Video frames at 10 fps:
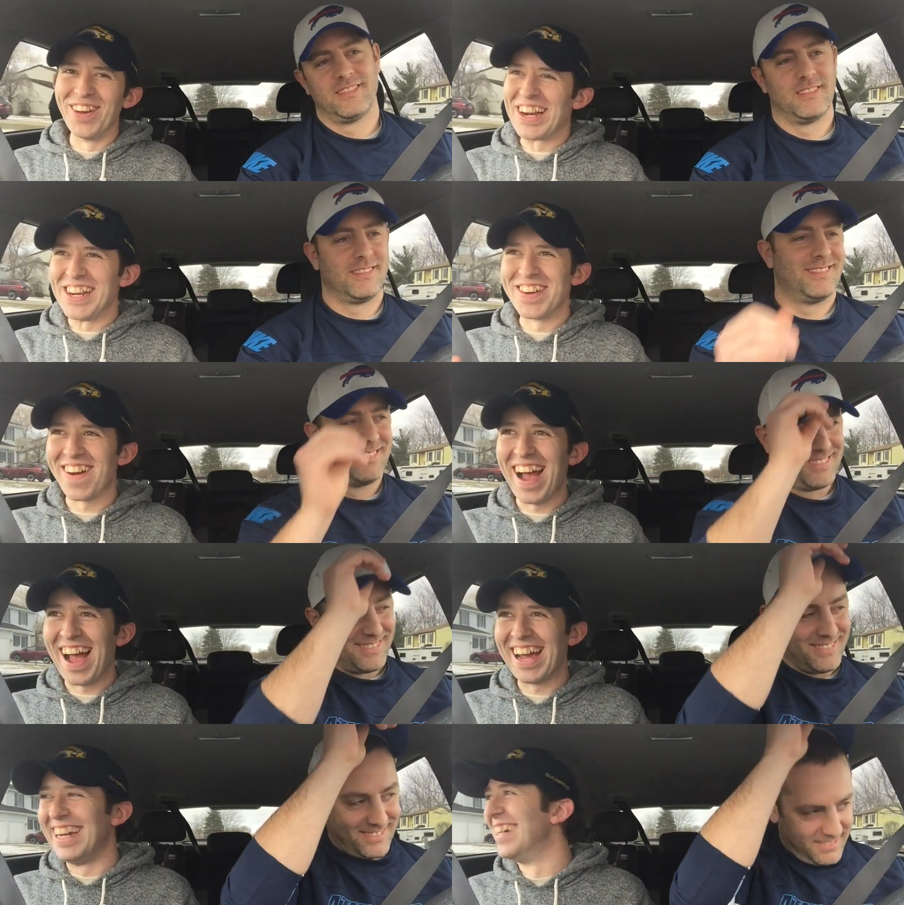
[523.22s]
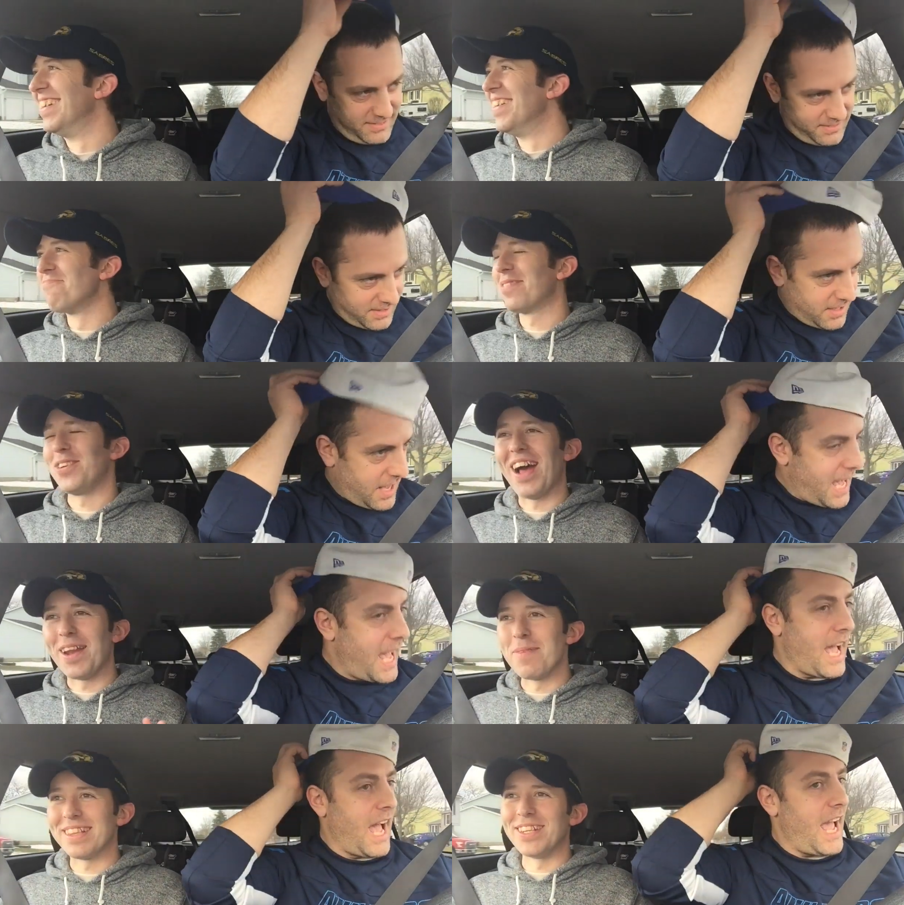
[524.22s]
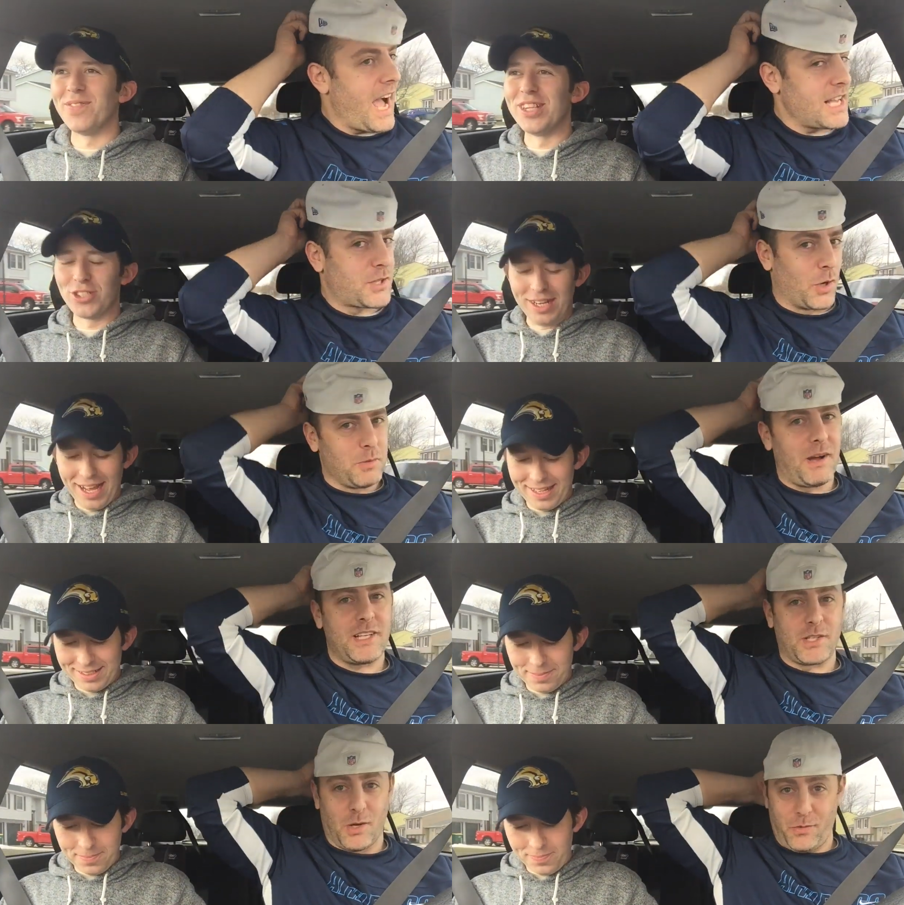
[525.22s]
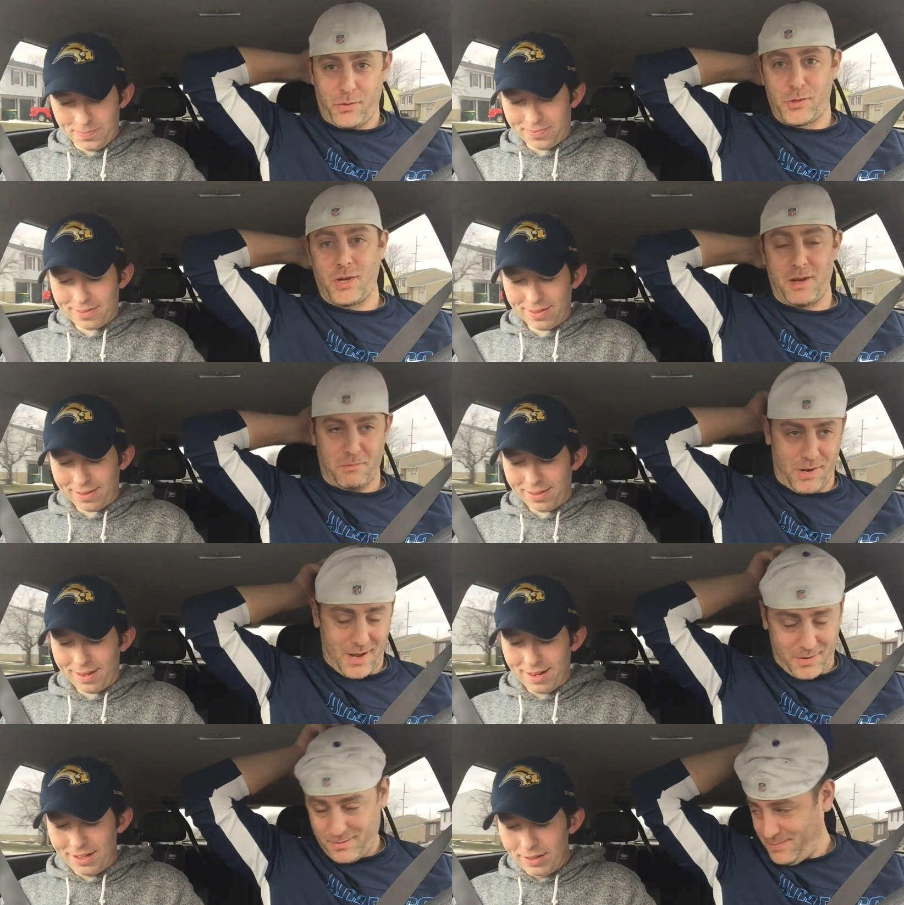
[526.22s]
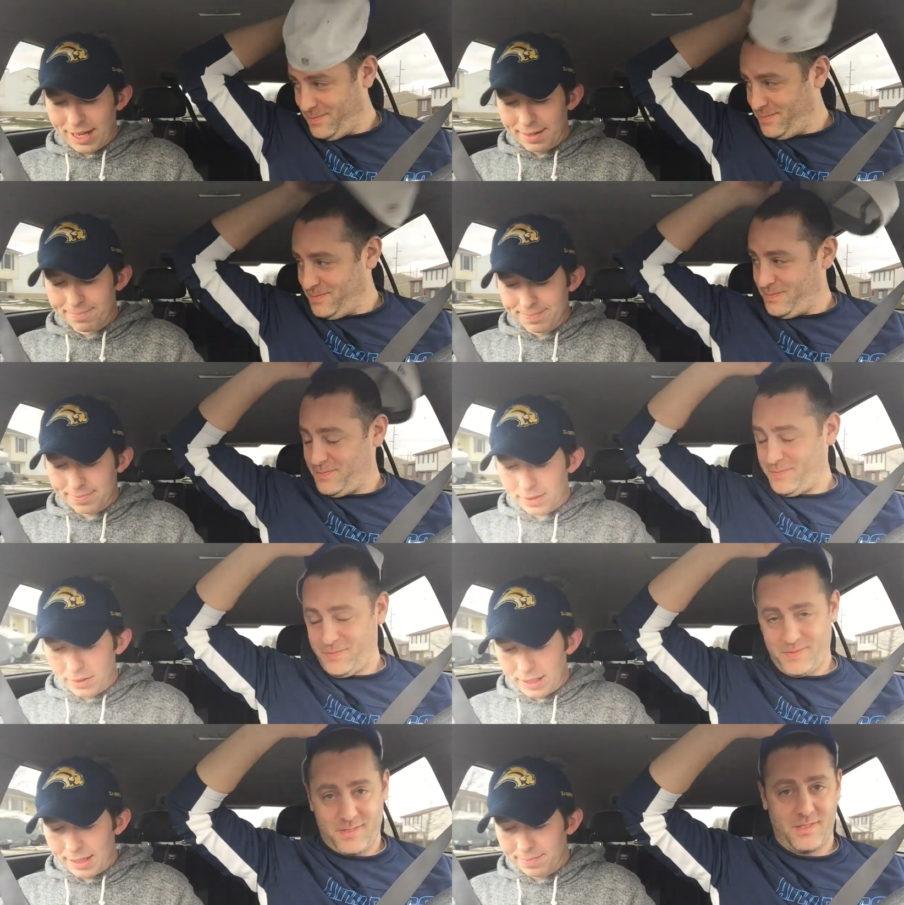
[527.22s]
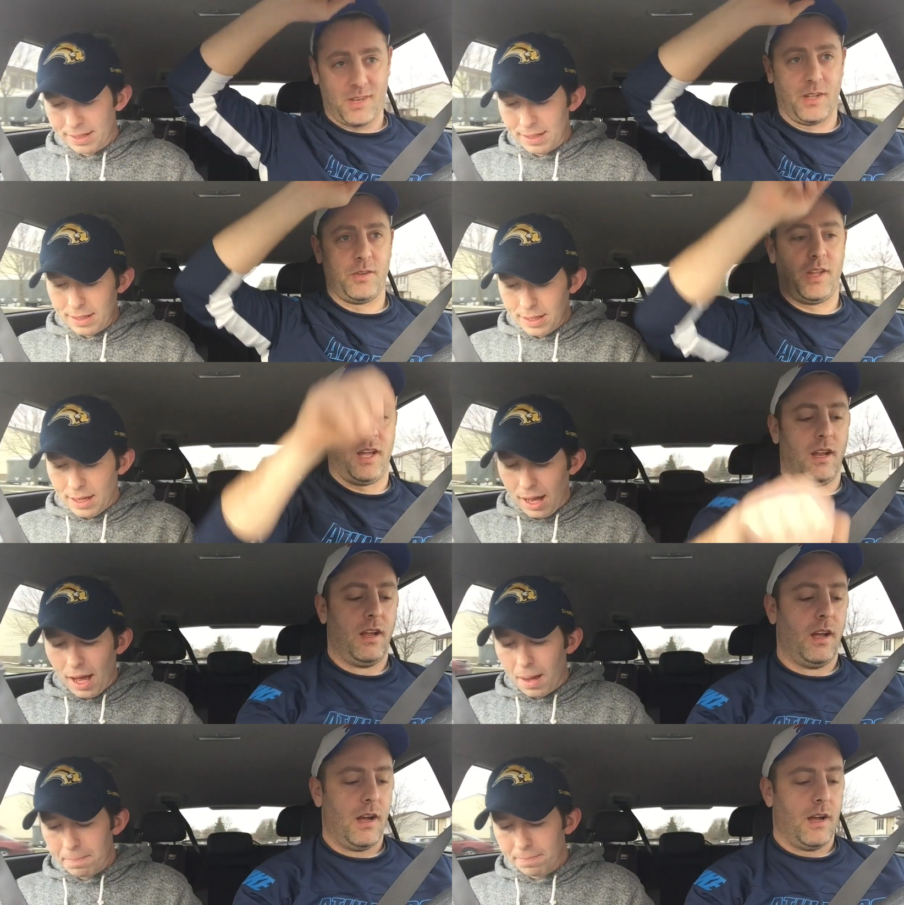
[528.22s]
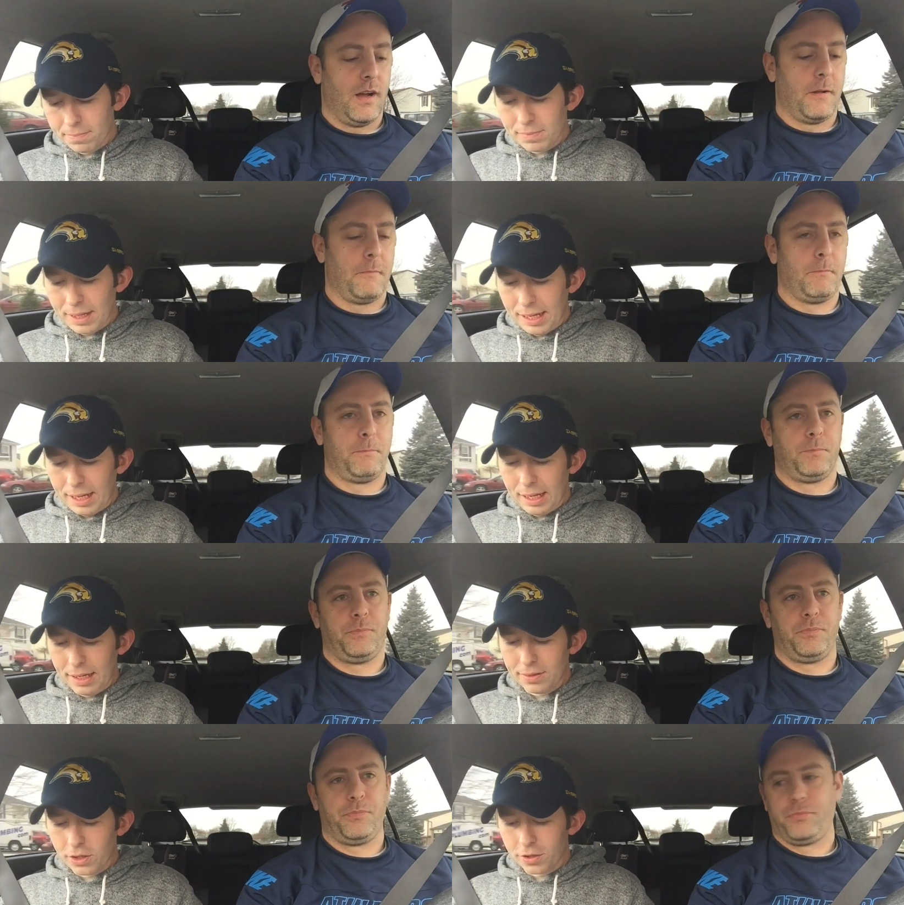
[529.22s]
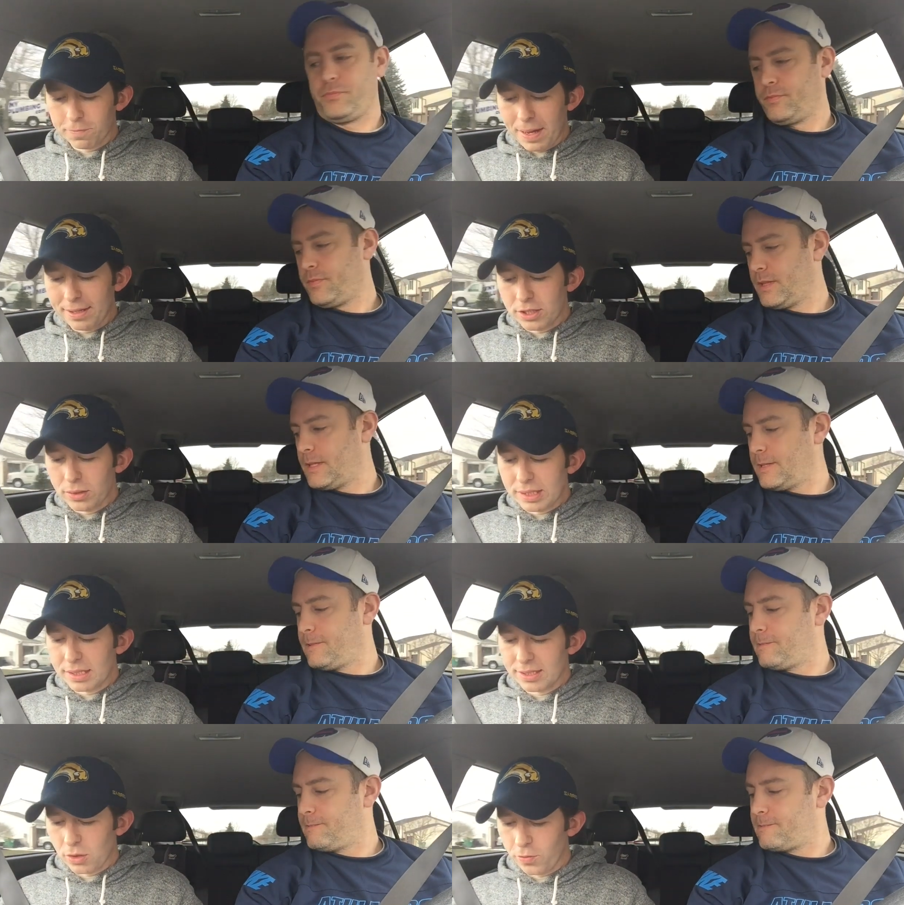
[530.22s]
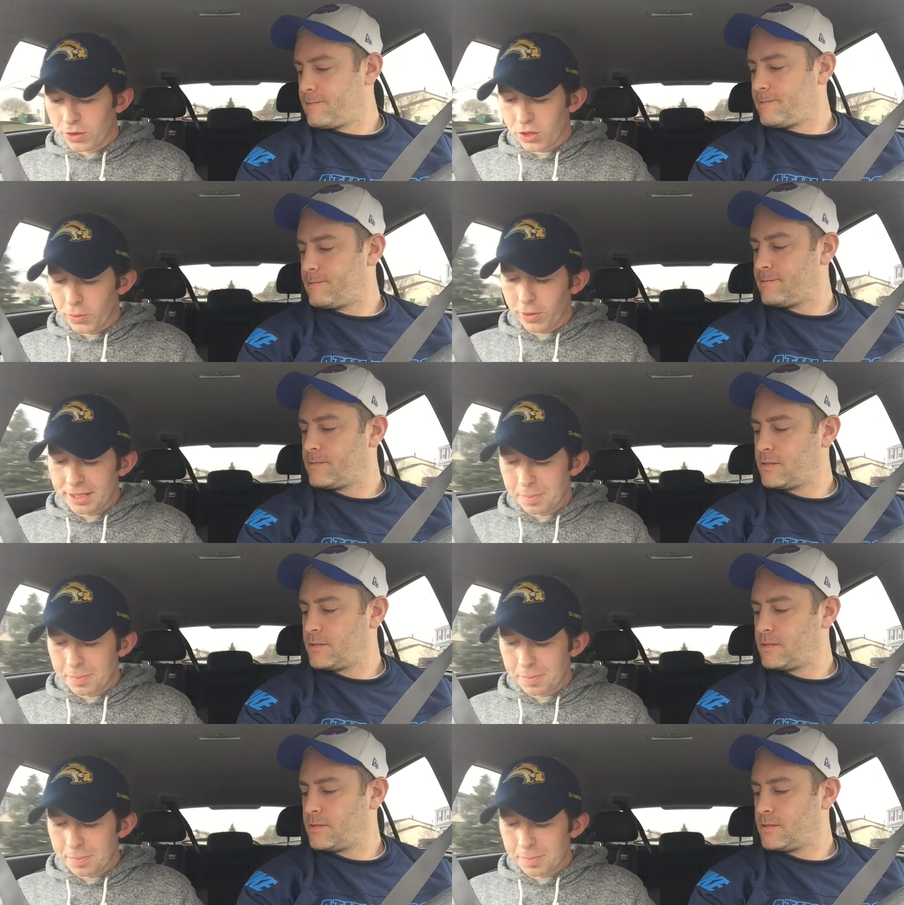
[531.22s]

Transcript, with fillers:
Speaker 1: look in your eye. You're hey, hey I sold guys.
Speaker 2: my soul for Trenton Brown. You did.
Speaker 1: You did. So I'll do that. Um, and eh, there have been two seasons over his career.